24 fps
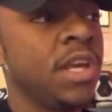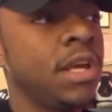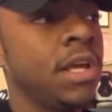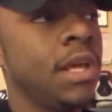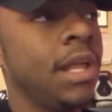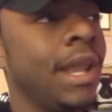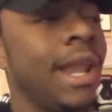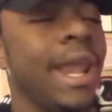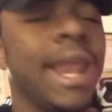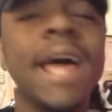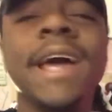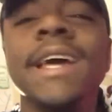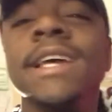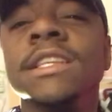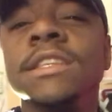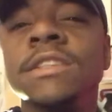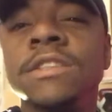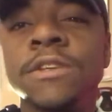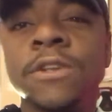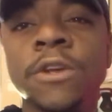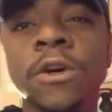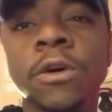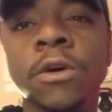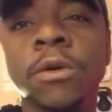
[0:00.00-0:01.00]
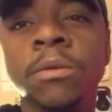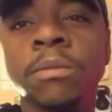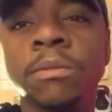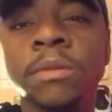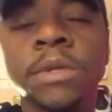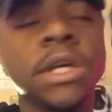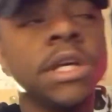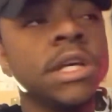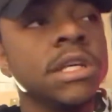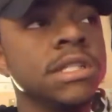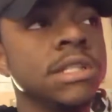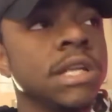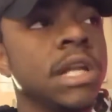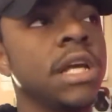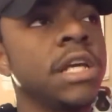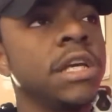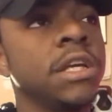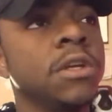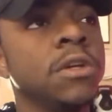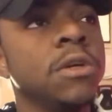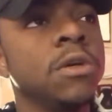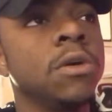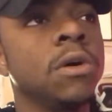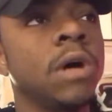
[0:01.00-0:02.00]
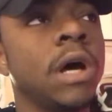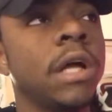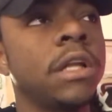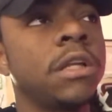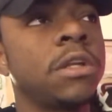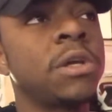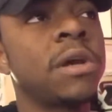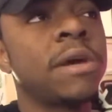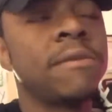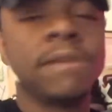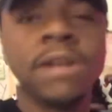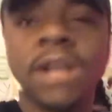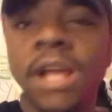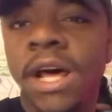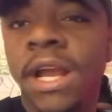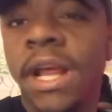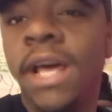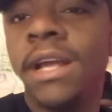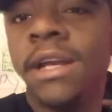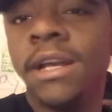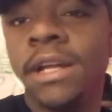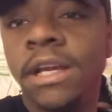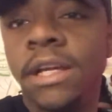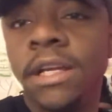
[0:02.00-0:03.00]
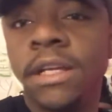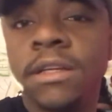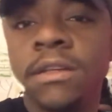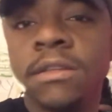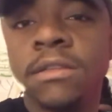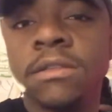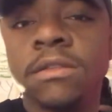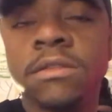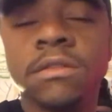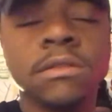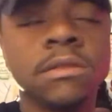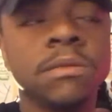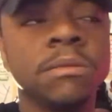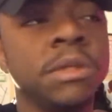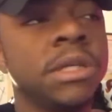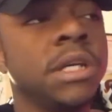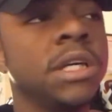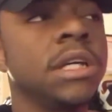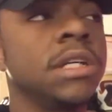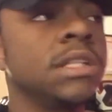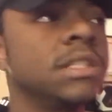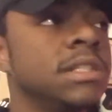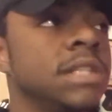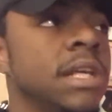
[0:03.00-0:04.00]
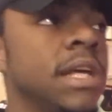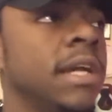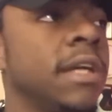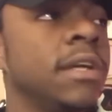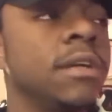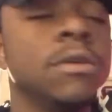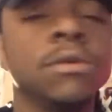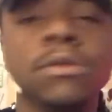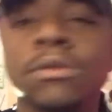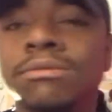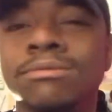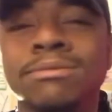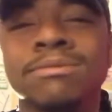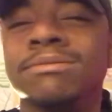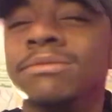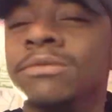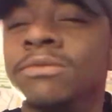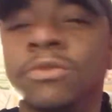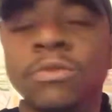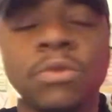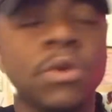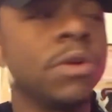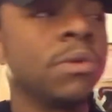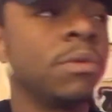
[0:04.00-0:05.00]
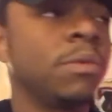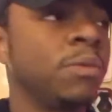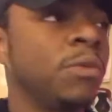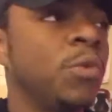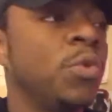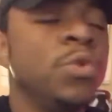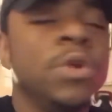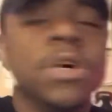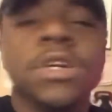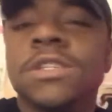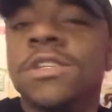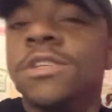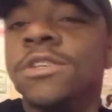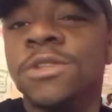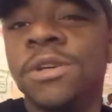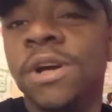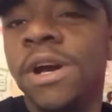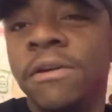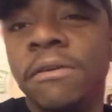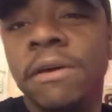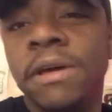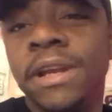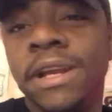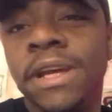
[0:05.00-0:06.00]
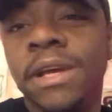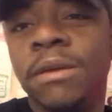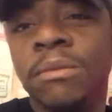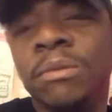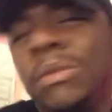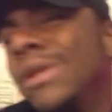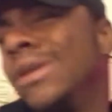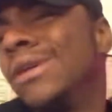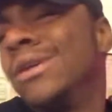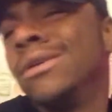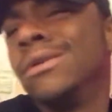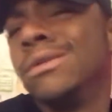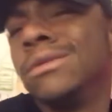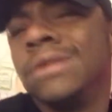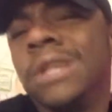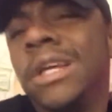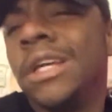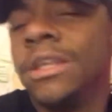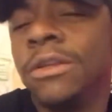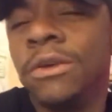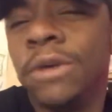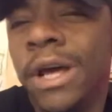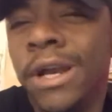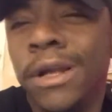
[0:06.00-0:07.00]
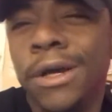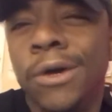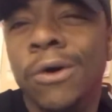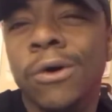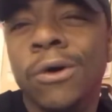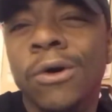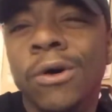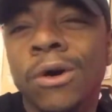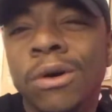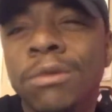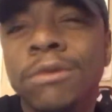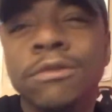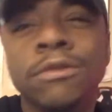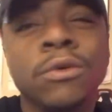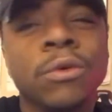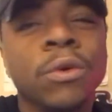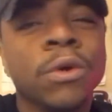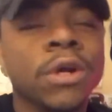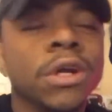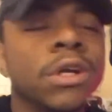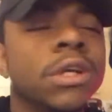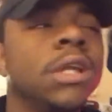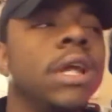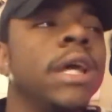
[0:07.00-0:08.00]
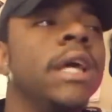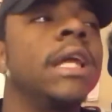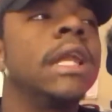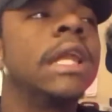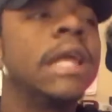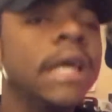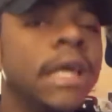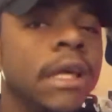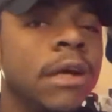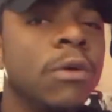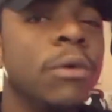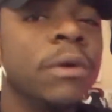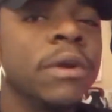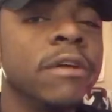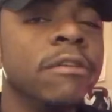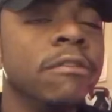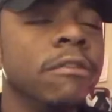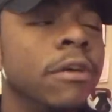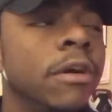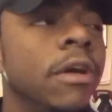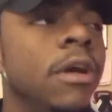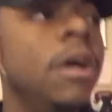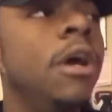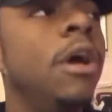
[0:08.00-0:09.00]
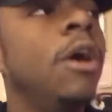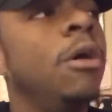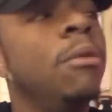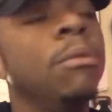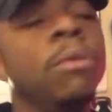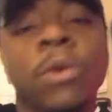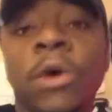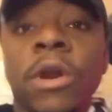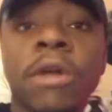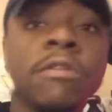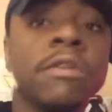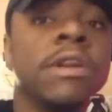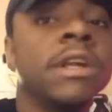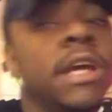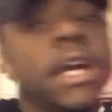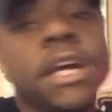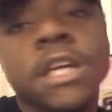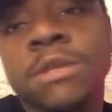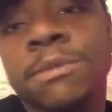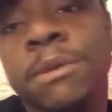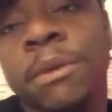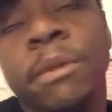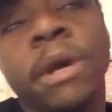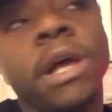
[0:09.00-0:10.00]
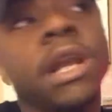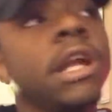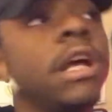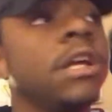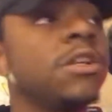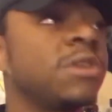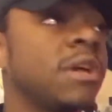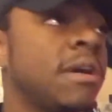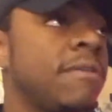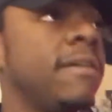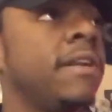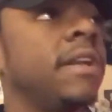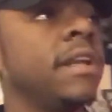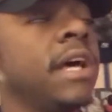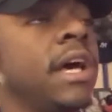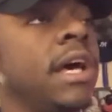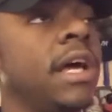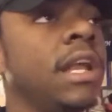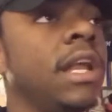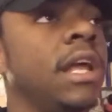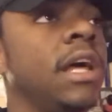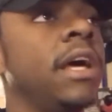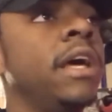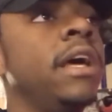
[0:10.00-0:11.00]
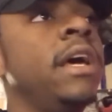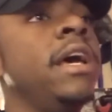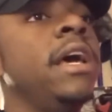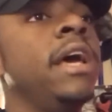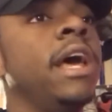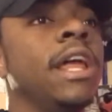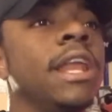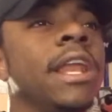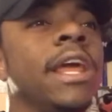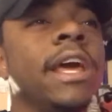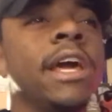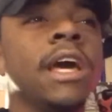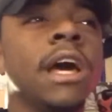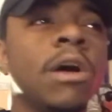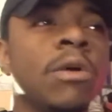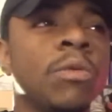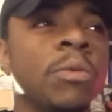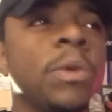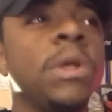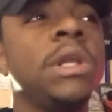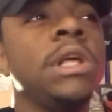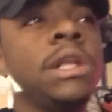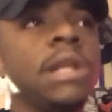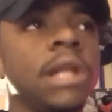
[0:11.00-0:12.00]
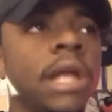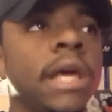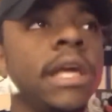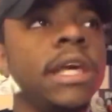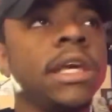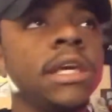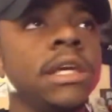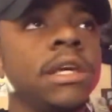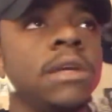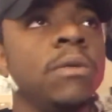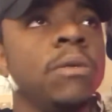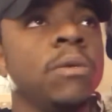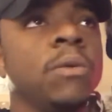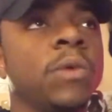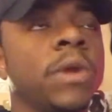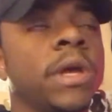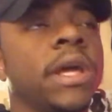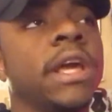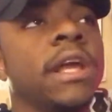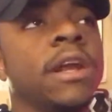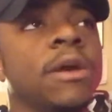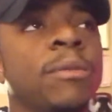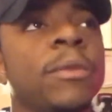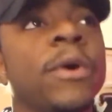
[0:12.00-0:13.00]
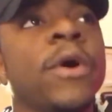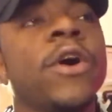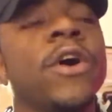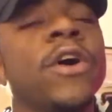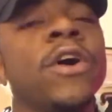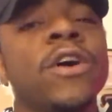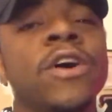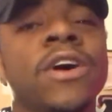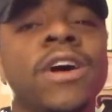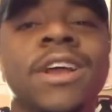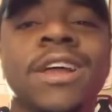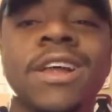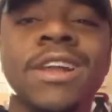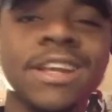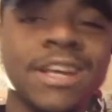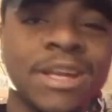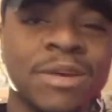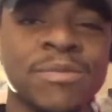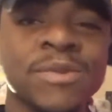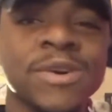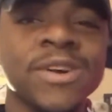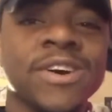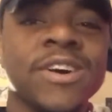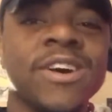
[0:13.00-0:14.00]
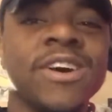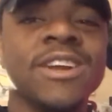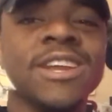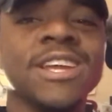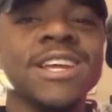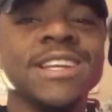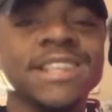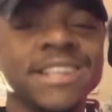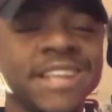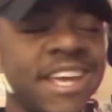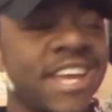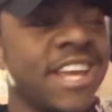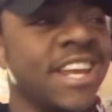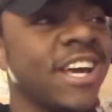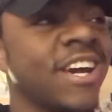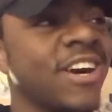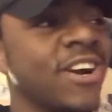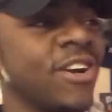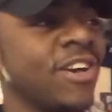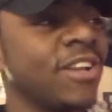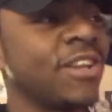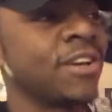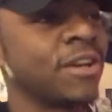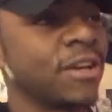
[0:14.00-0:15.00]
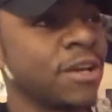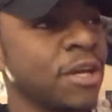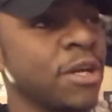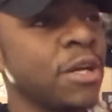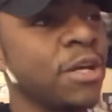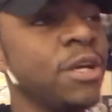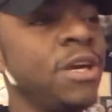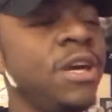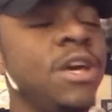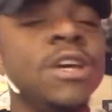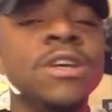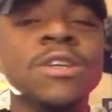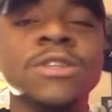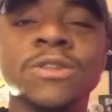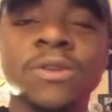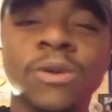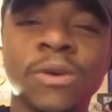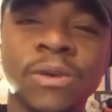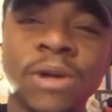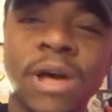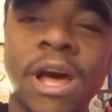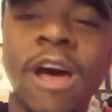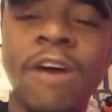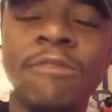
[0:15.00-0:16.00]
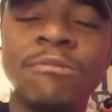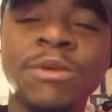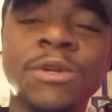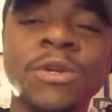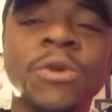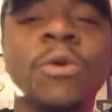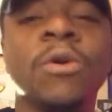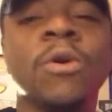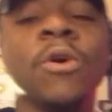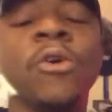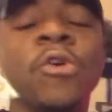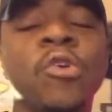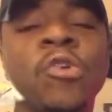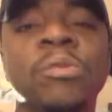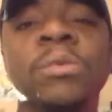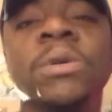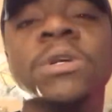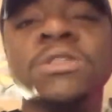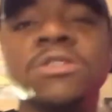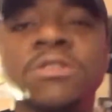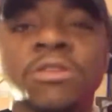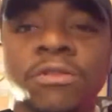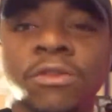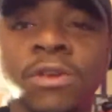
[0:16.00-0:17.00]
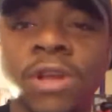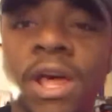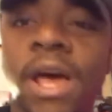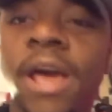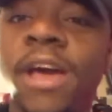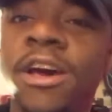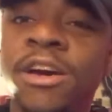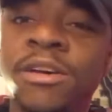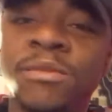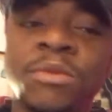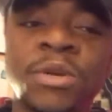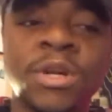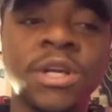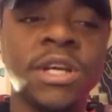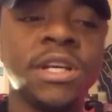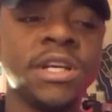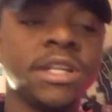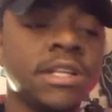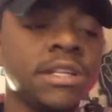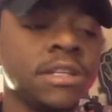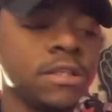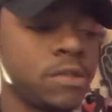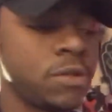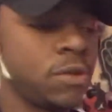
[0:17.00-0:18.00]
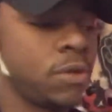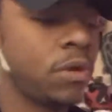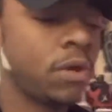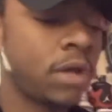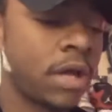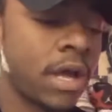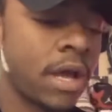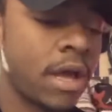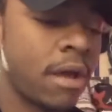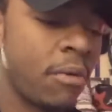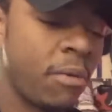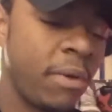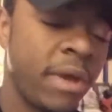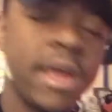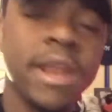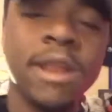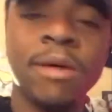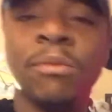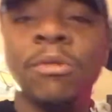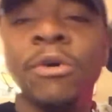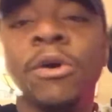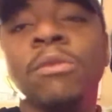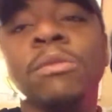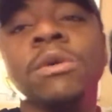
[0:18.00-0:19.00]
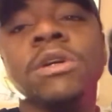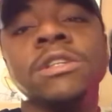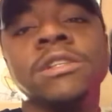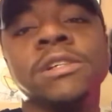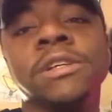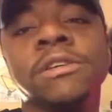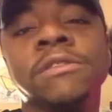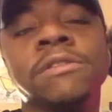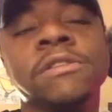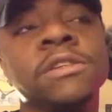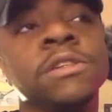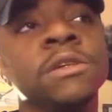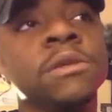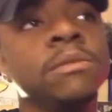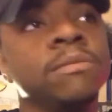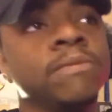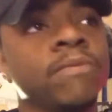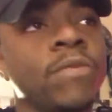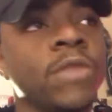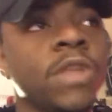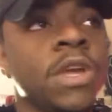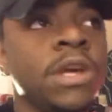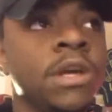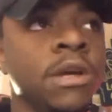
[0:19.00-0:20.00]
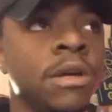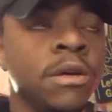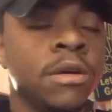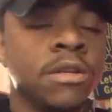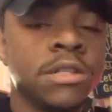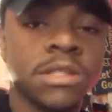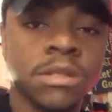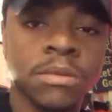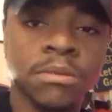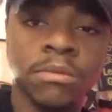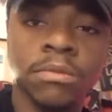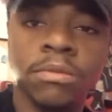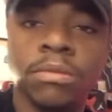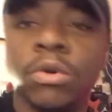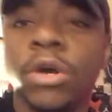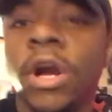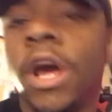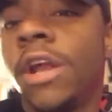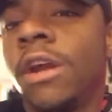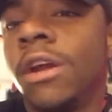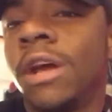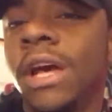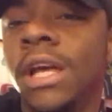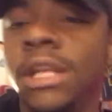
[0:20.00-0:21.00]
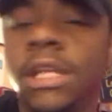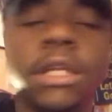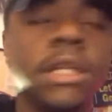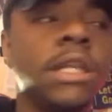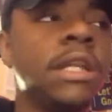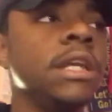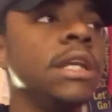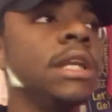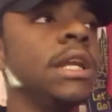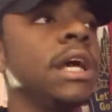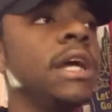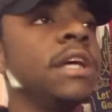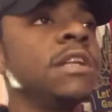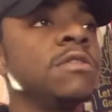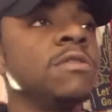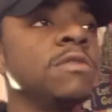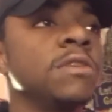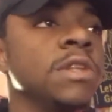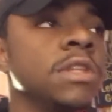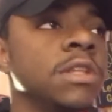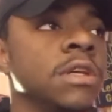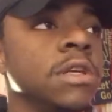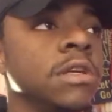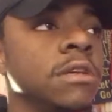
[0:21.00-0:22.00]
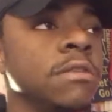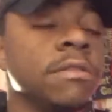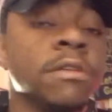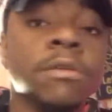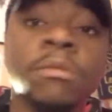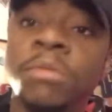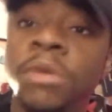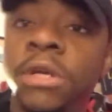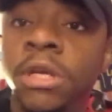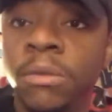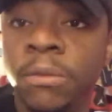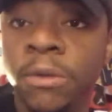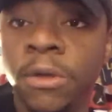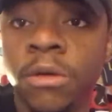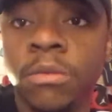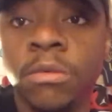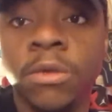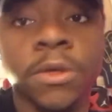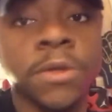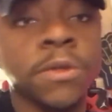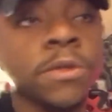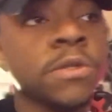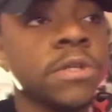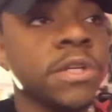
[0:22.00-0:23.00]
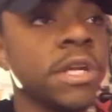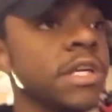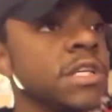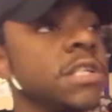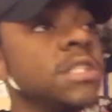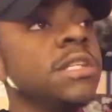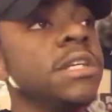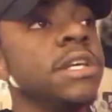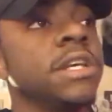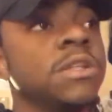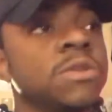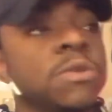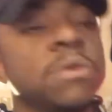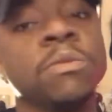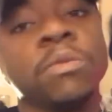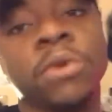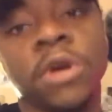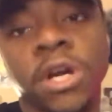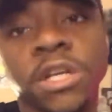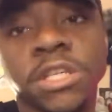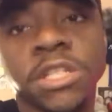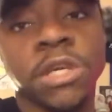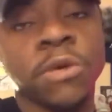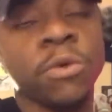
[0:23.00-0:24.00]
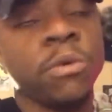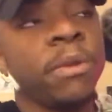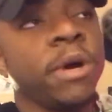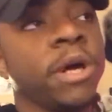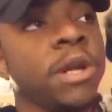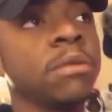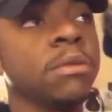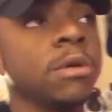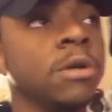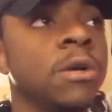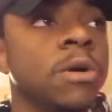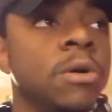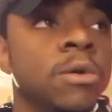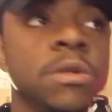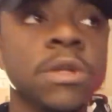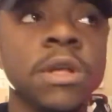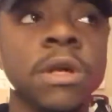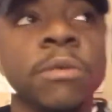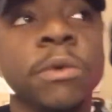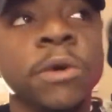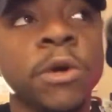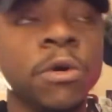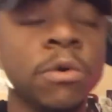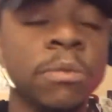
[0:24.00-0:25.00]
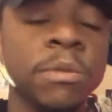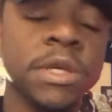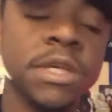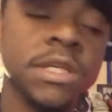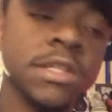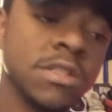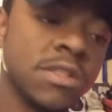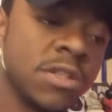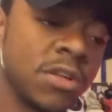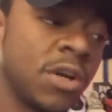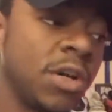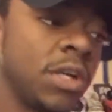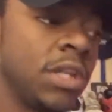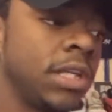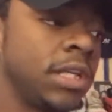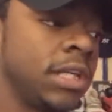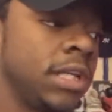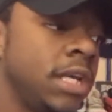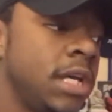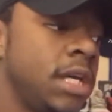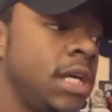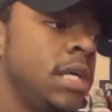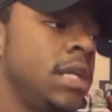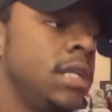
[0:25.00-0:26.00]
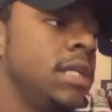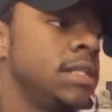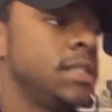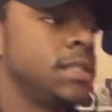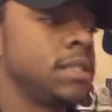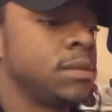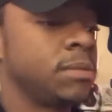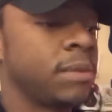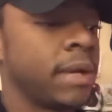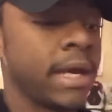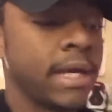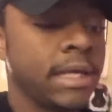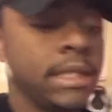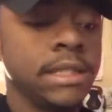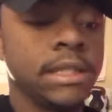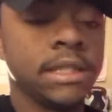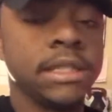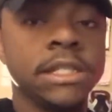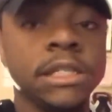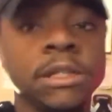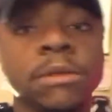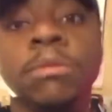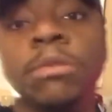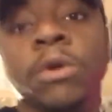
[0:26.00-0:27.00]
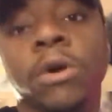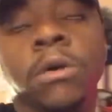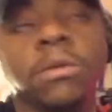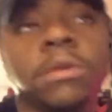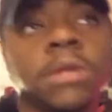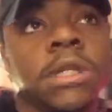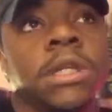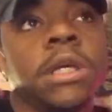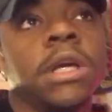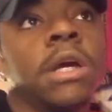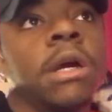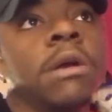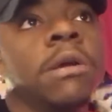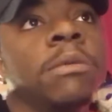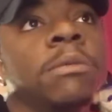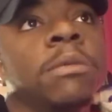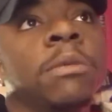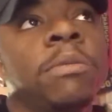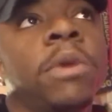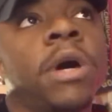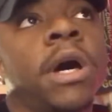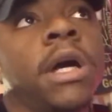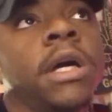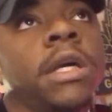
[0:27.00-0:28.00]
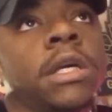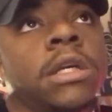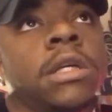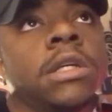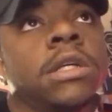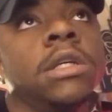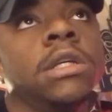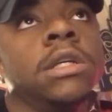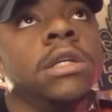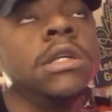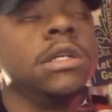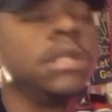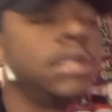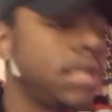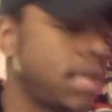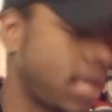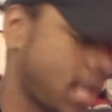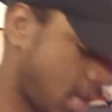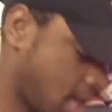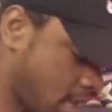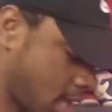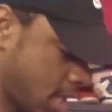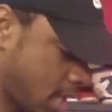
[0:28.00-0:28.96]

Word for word: lights, you know? Because, like, you know, I drive a lot at night because, like, bro, who doesn't drive at night? You know, like you gotta go home if you work like late or whatever, whatever the case may be. I, I drive at night a lot, and like I really like it when I get out my car and I look at my car, like damn, that car look good. So I've been doing a whole bunch of light upgrading. So I went and I bought myself some some brighter LED lights for the for the BMW. So that's today's project. We about to be going and we're gonna be installing some LED bulbs. I think I got in my pocket. Yeah,